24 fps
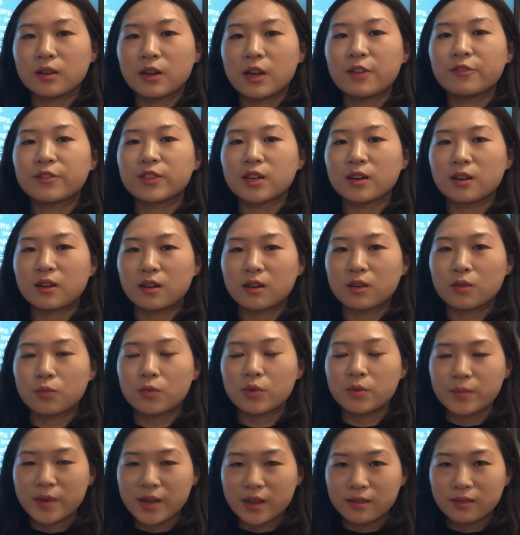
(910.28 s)
If the
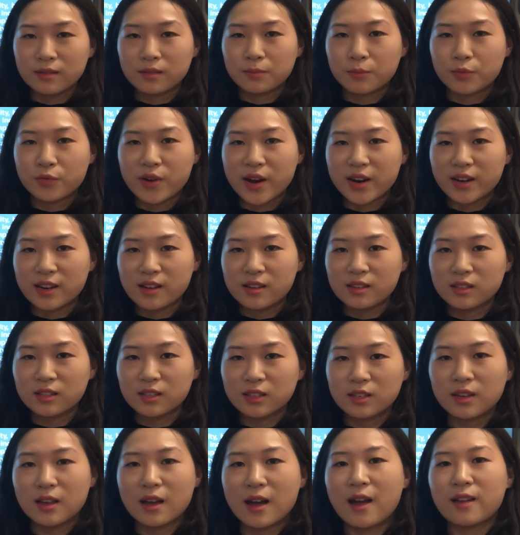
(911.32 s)
women
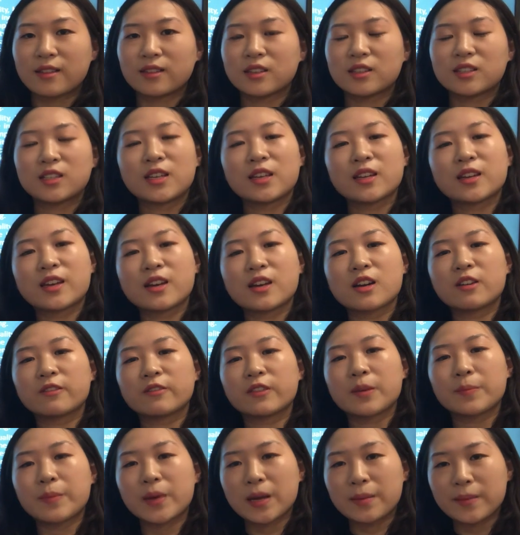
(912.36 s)
pregnant and take care of
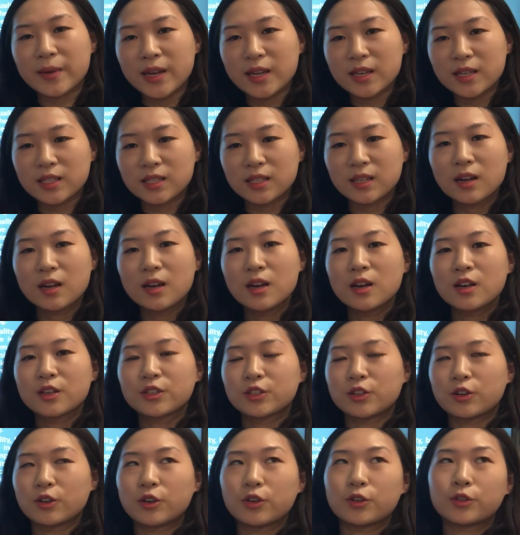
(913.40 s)
the babies,
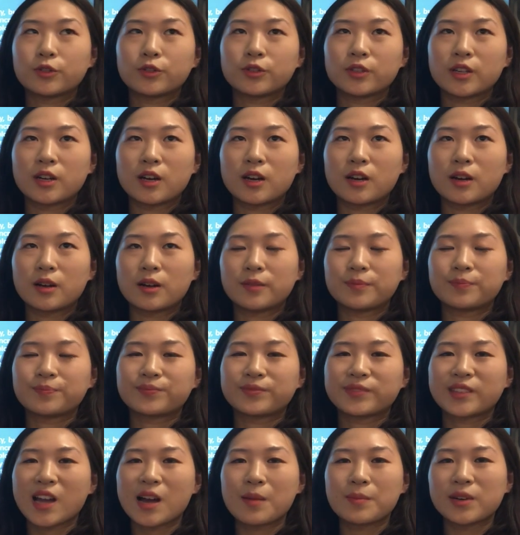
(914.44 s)
so the
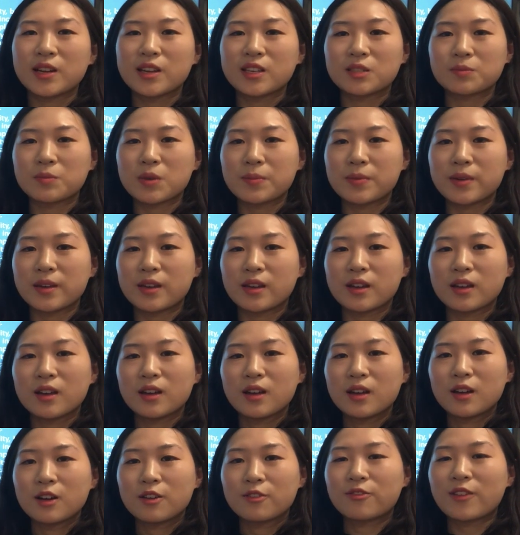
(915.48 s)
companies maybe
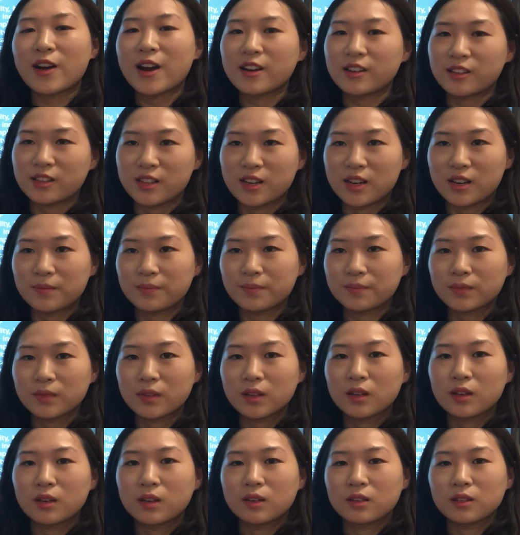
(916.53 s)
fire them.
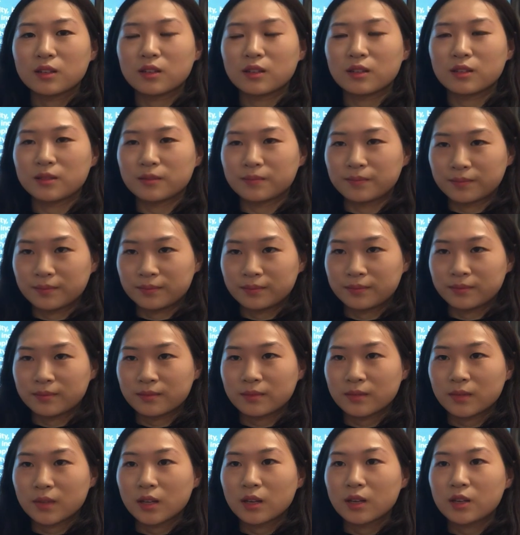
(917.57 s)

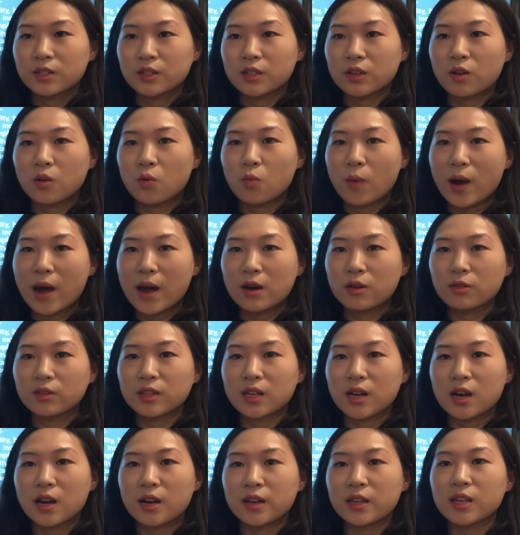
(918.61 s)
So while
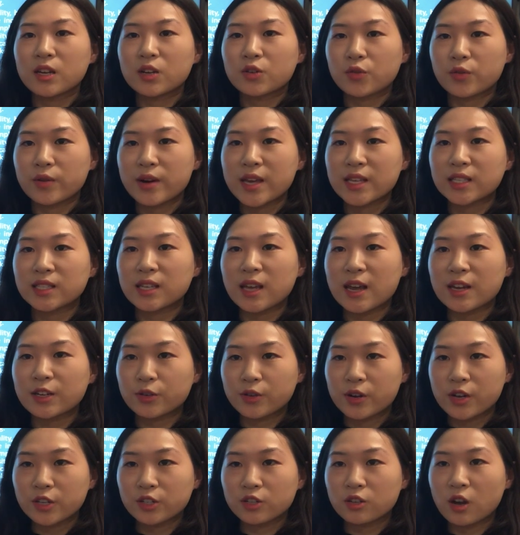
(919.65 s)
the increased
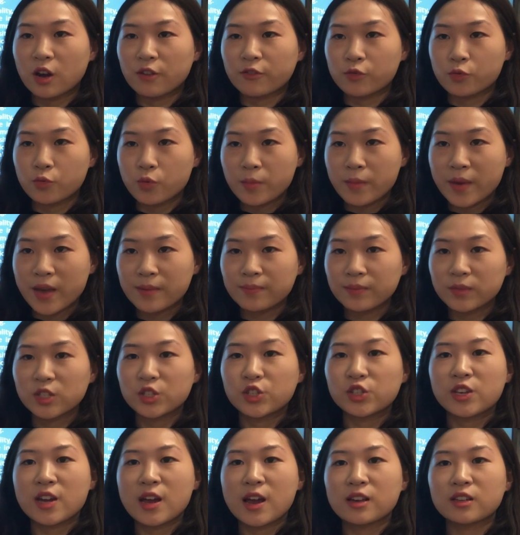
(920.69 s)
education of women
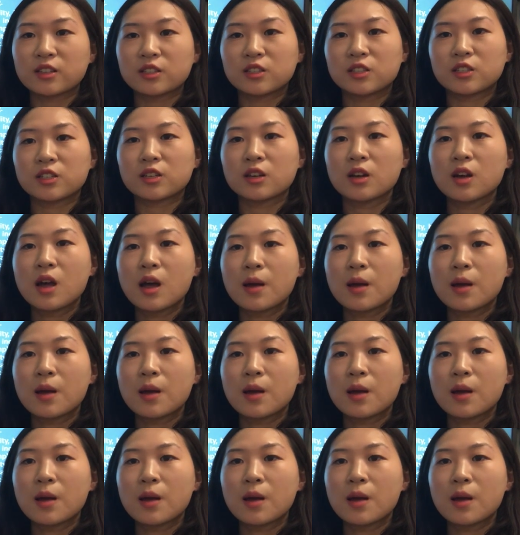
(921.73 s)
changed